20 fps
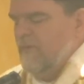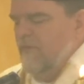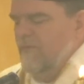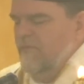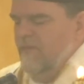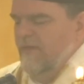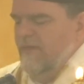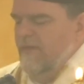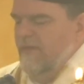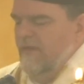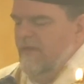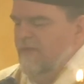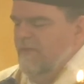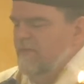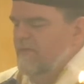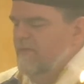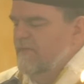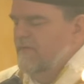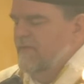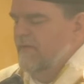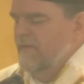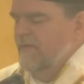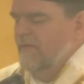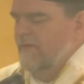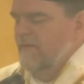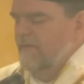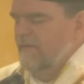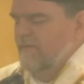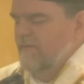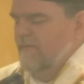the, uh,
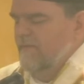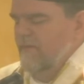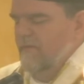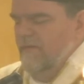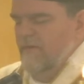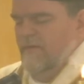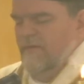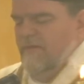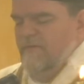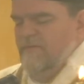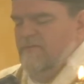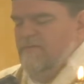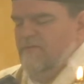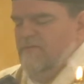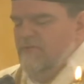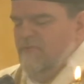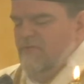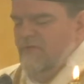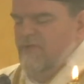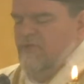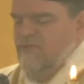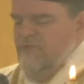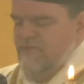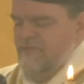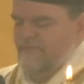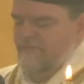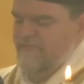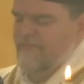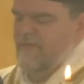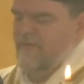uh the situation
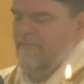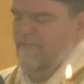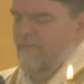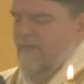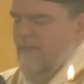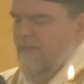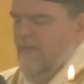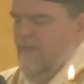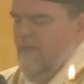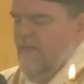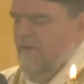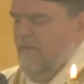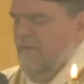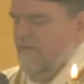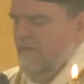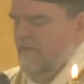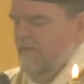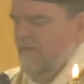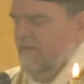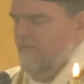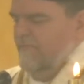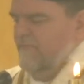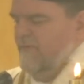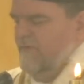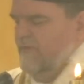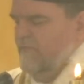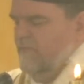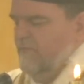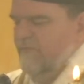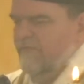of uh, the uh,
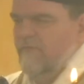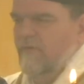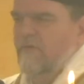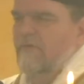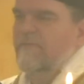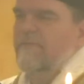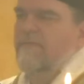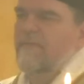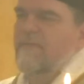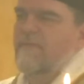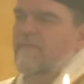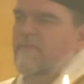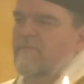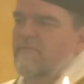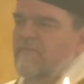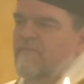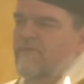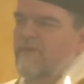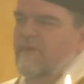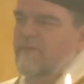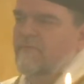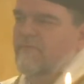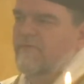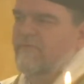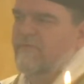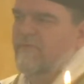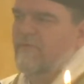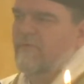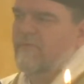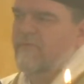Father Poisson. Remember, Father
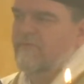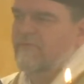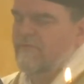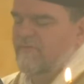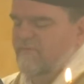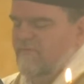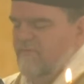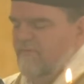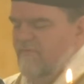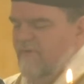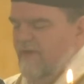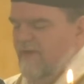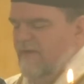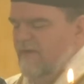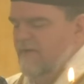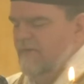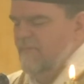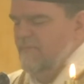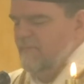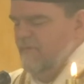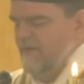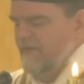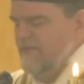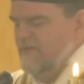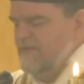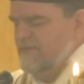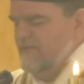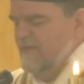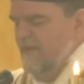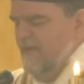Poisson is a valid
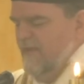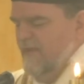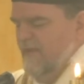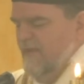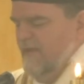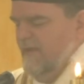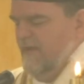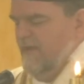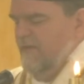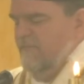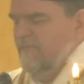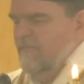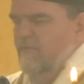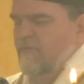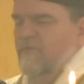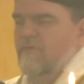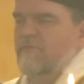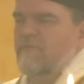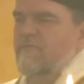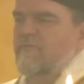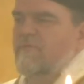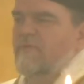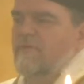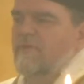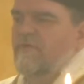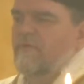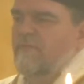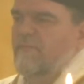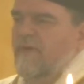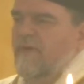priest, and we wouldn't put into the